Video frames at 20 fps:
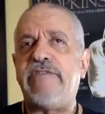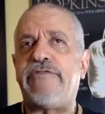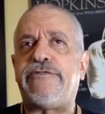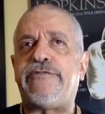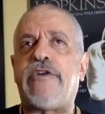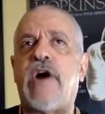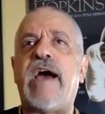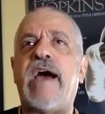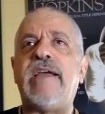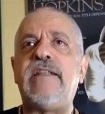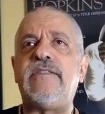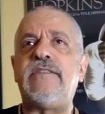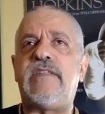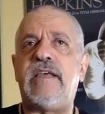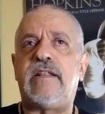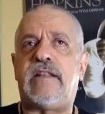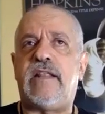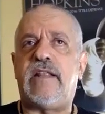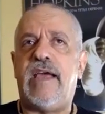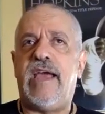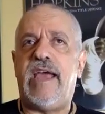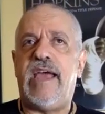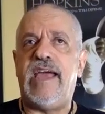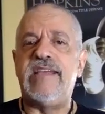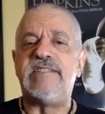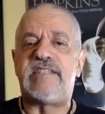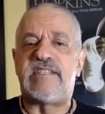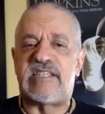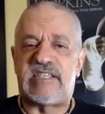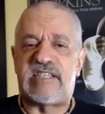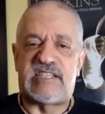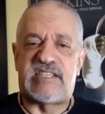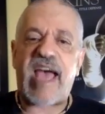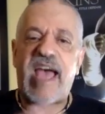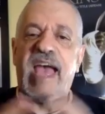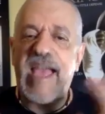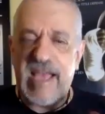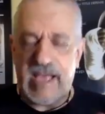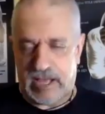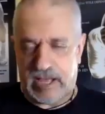I find it
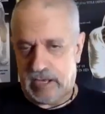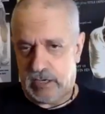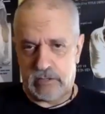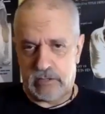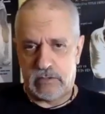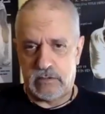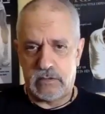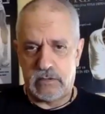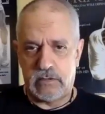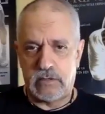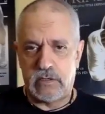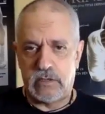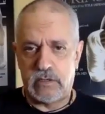insane